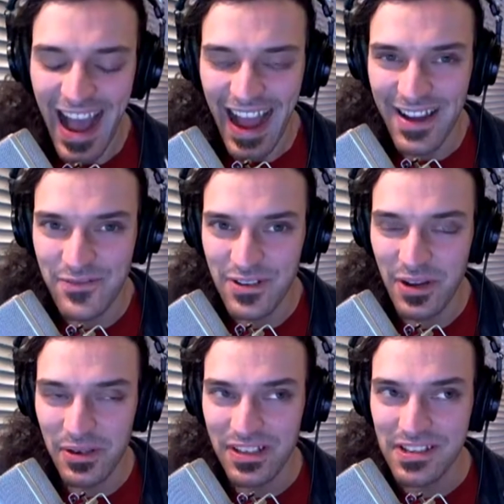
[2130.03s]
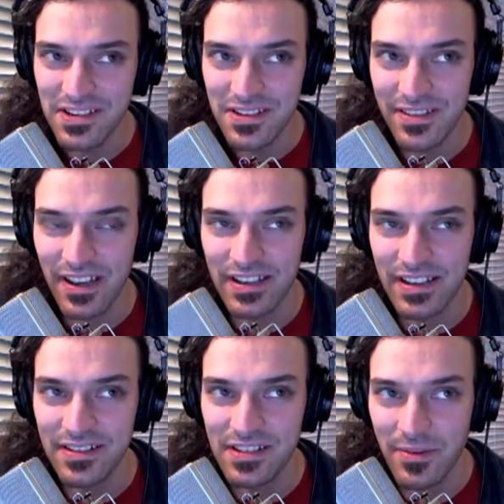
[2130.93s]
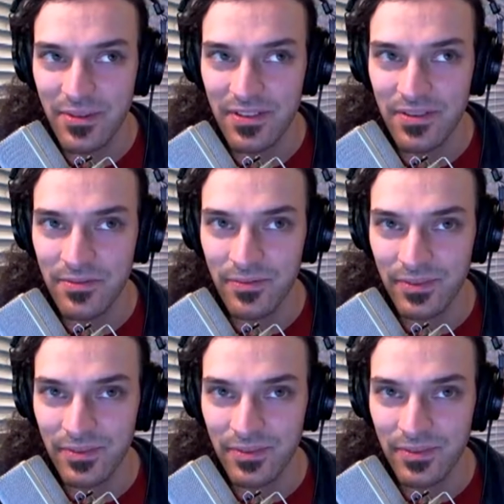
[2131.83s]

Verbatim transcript: I've noticed in some of the,